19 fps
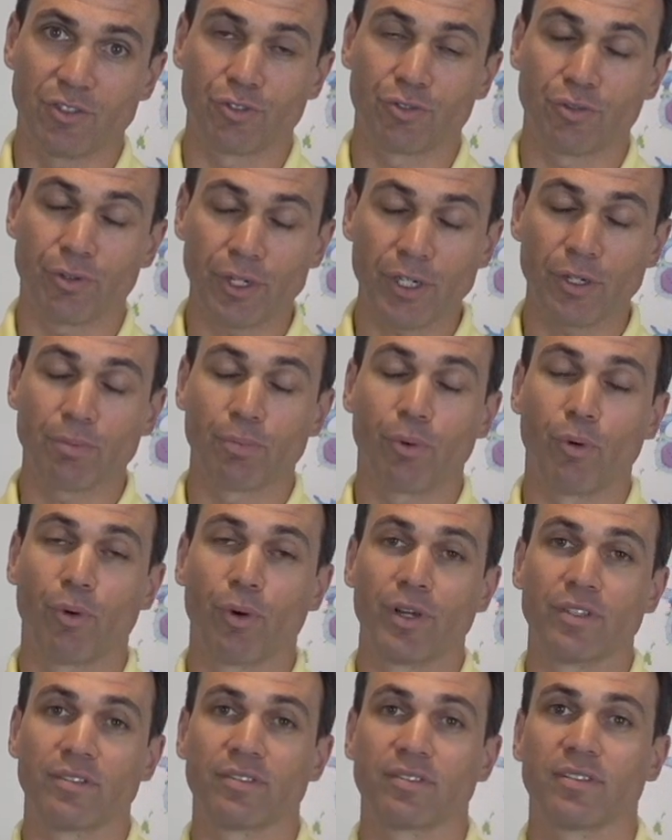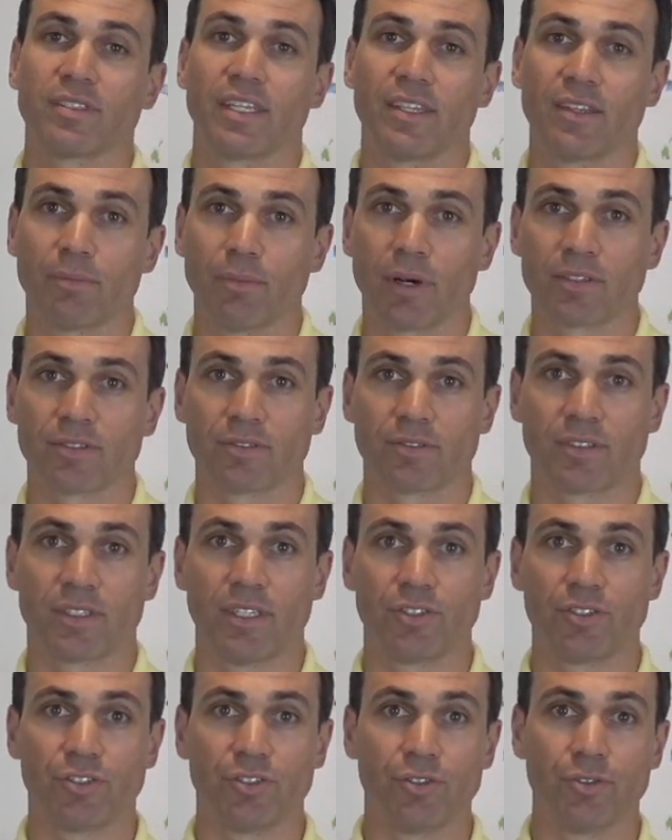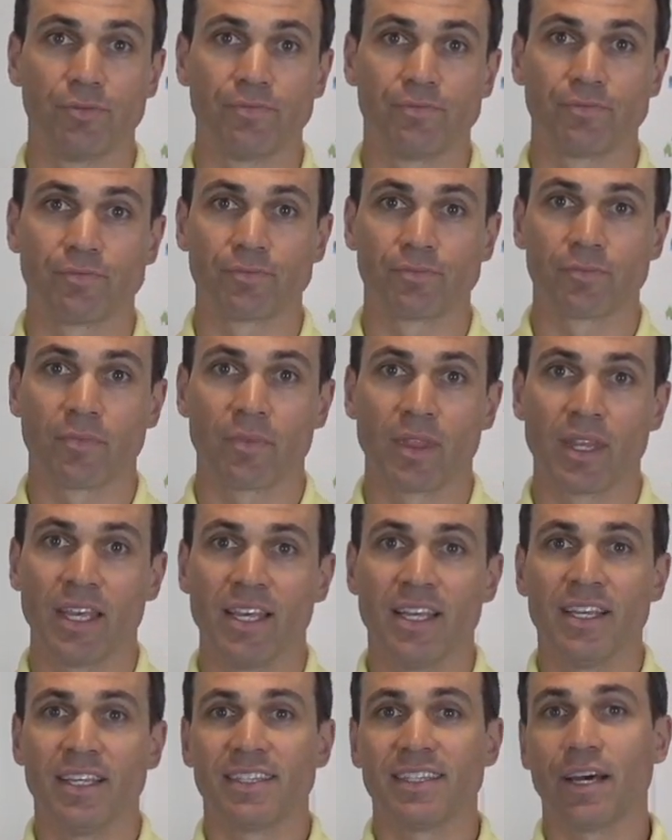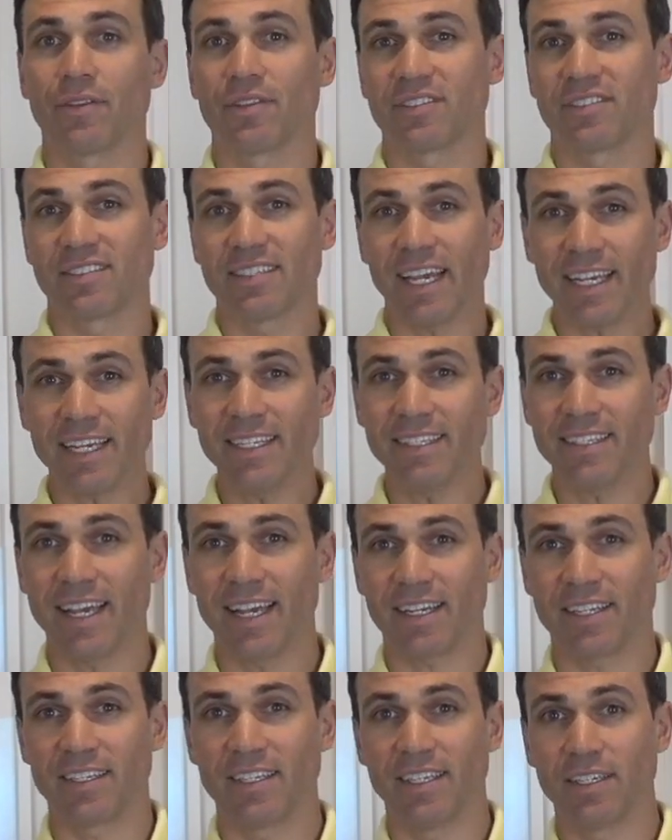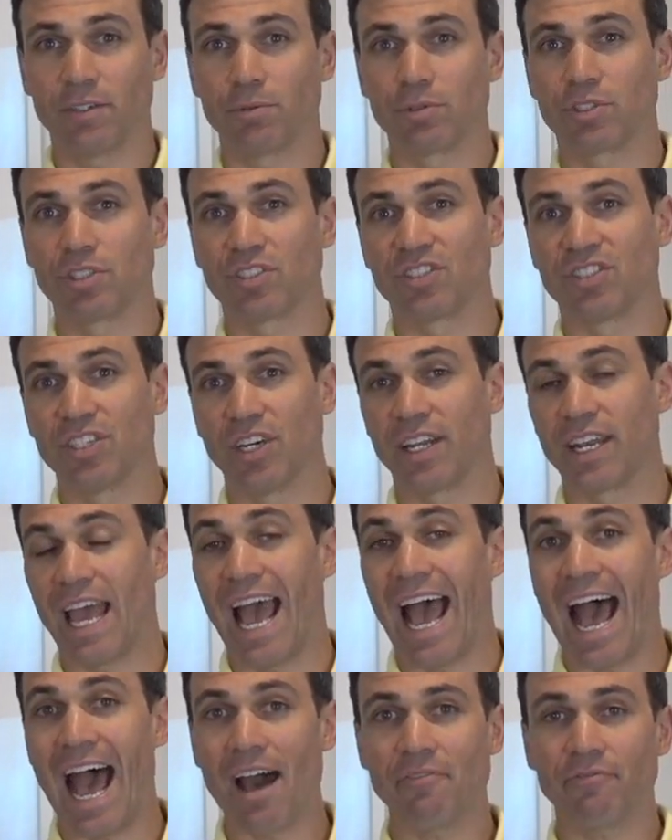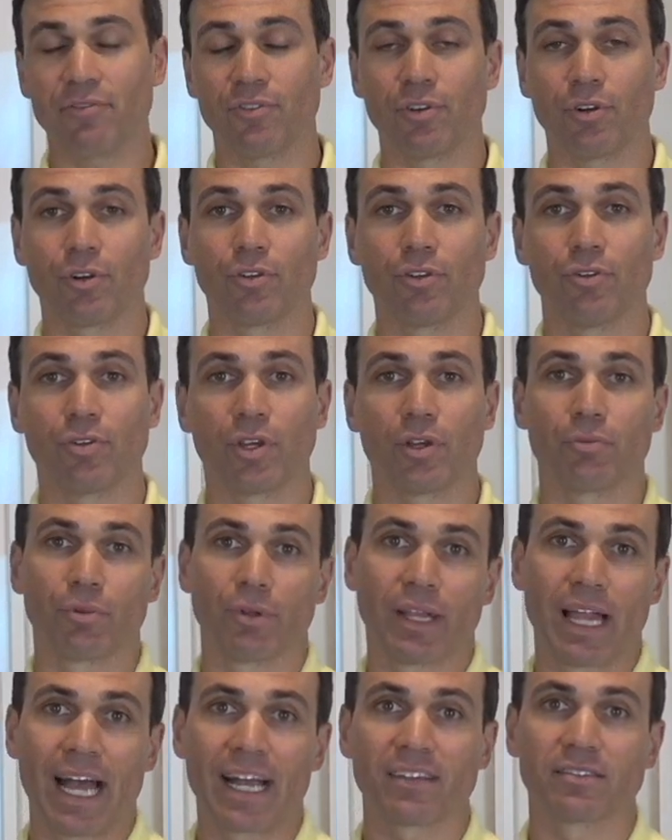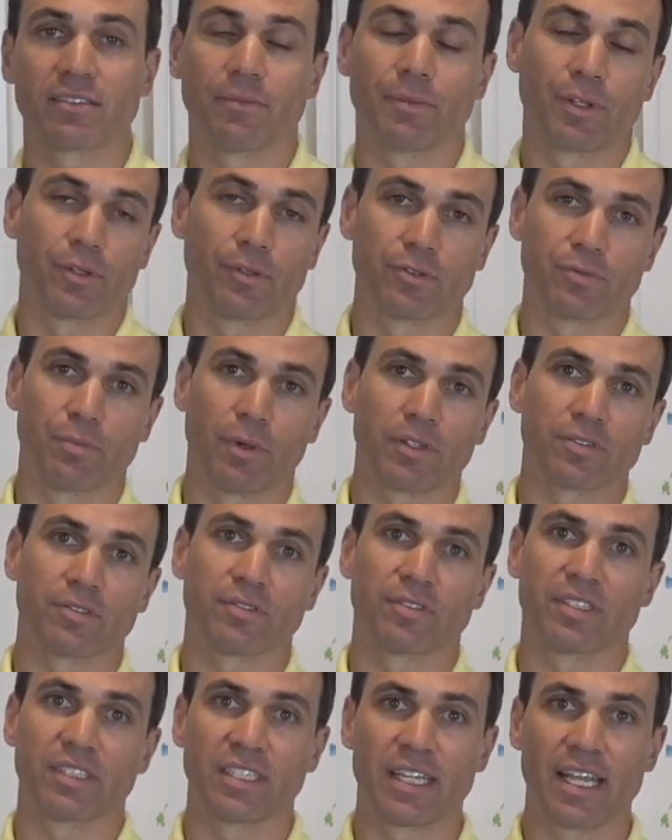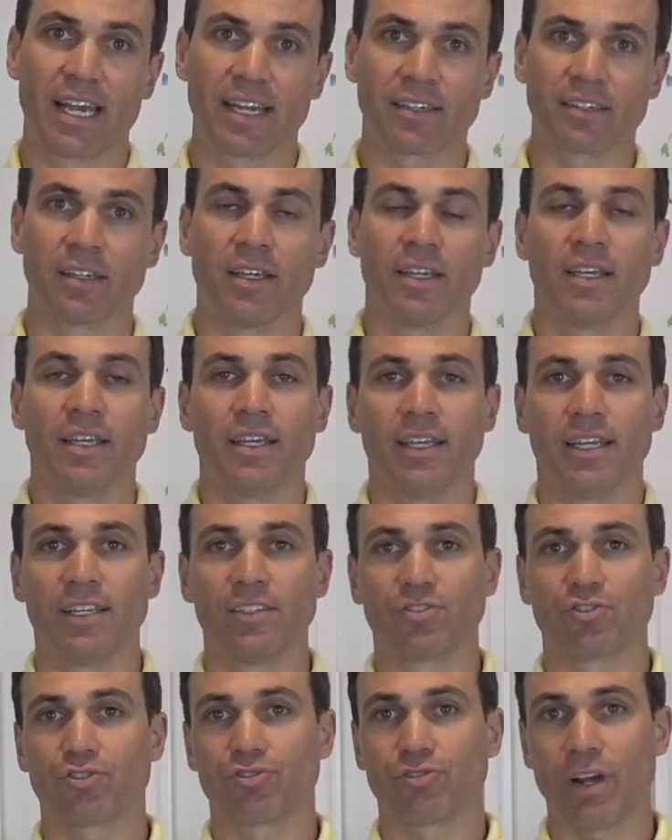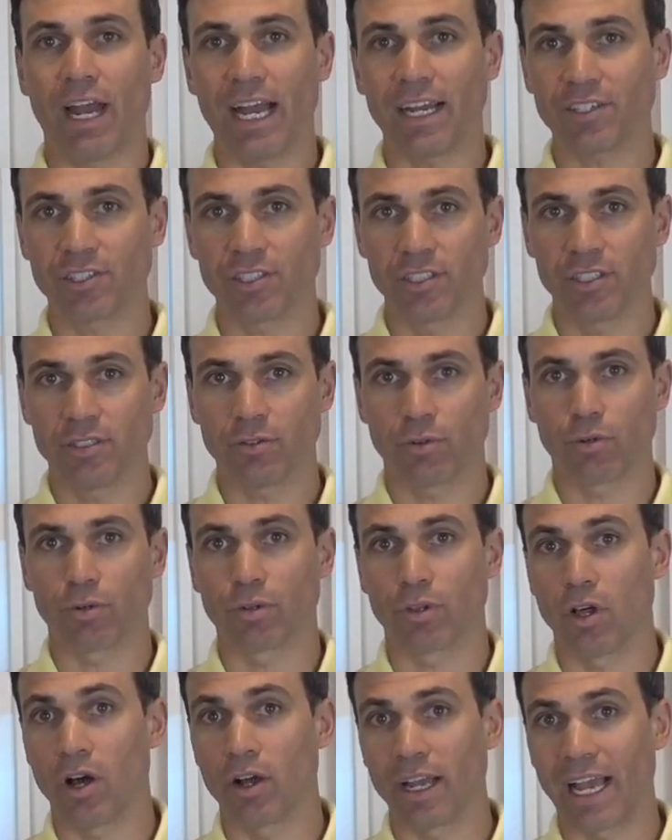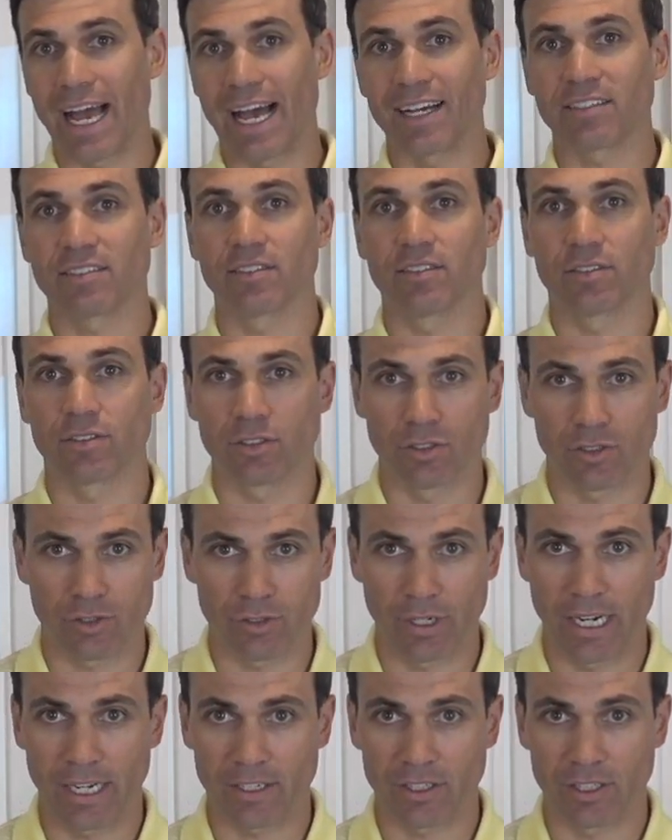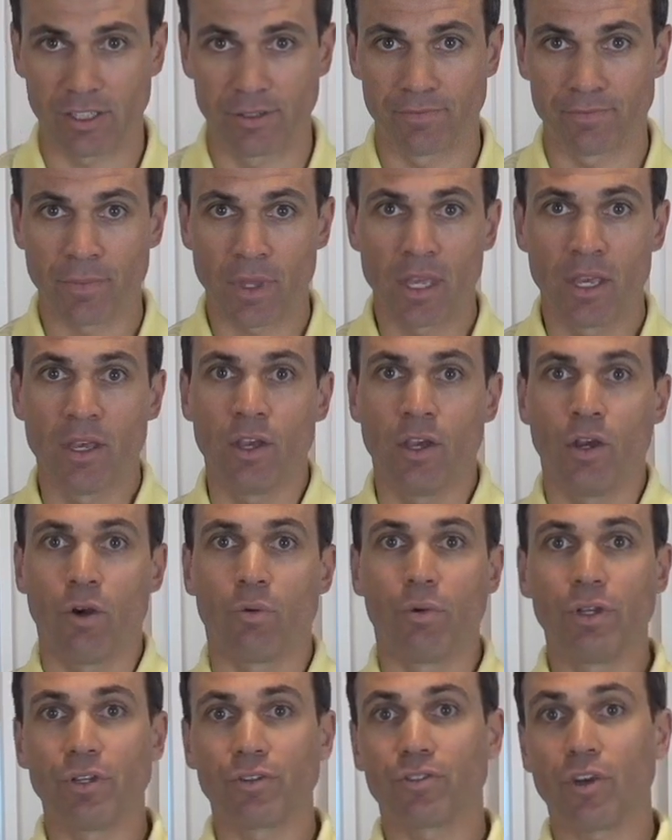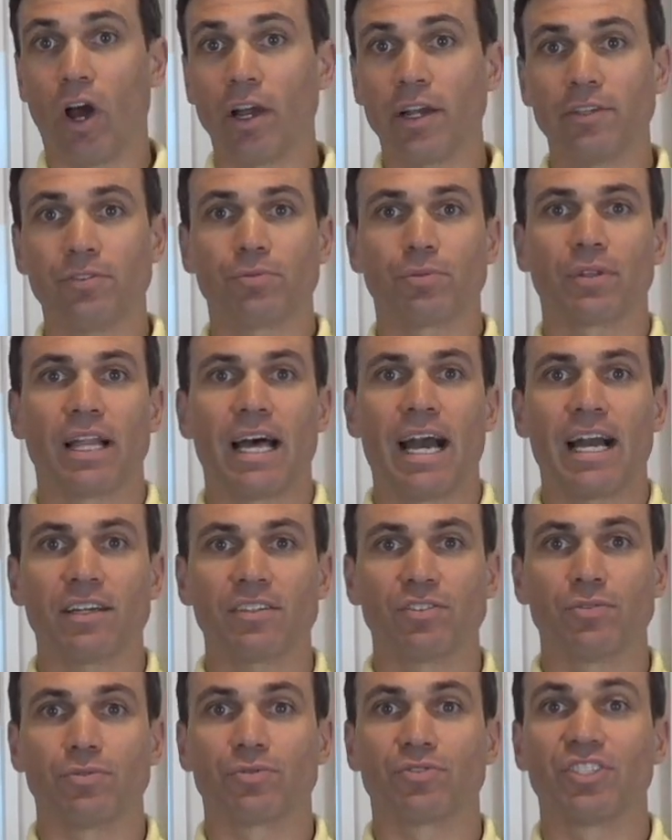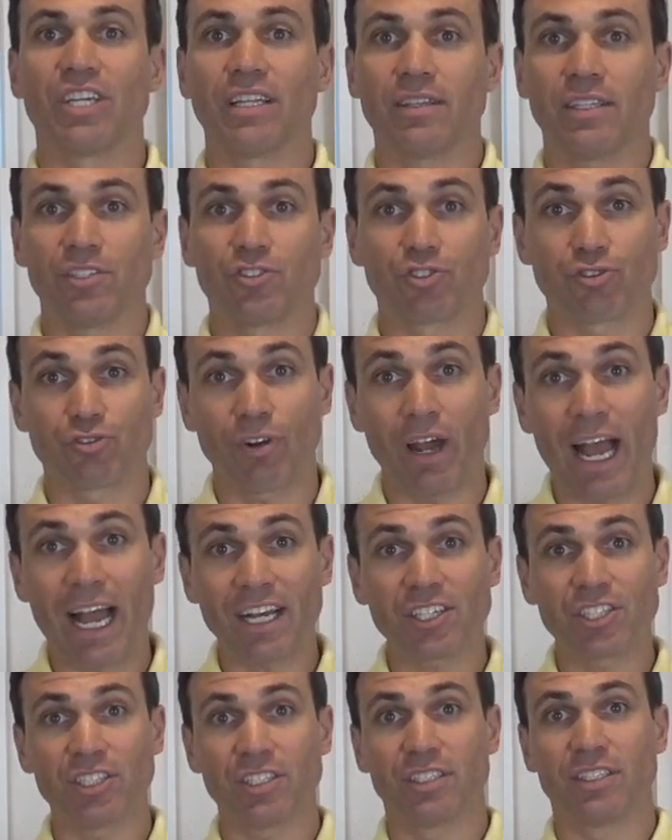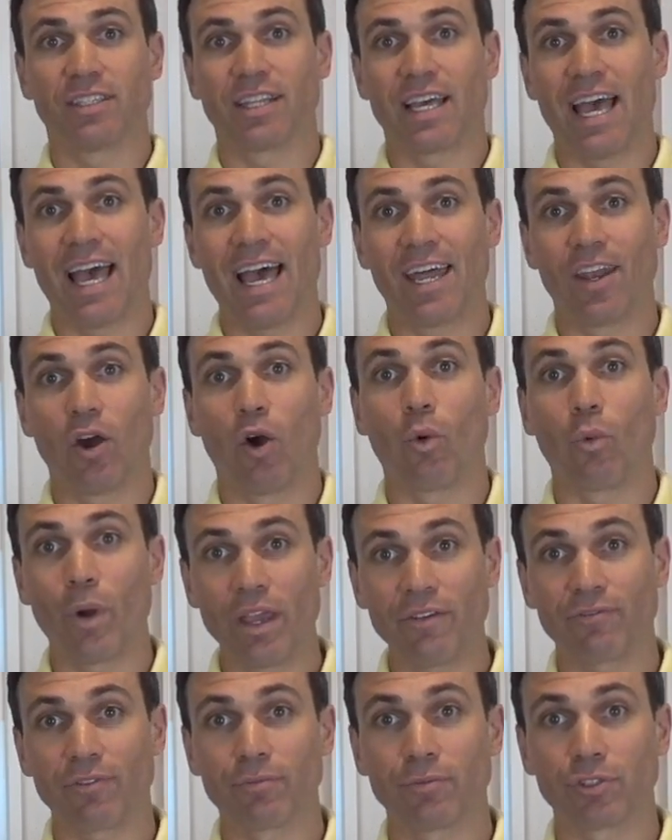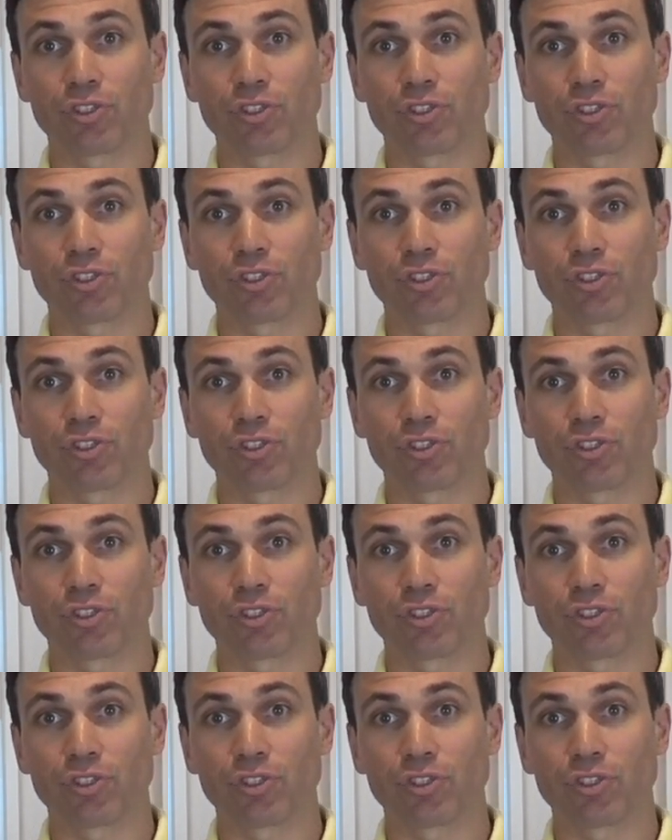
trigger points in the muscle tissue. Now, the second technique, which is done after you can relax some of those muscles in the neck, is traction or long axis distraction. When your dog is relaxed, you'll gently traction the head away from the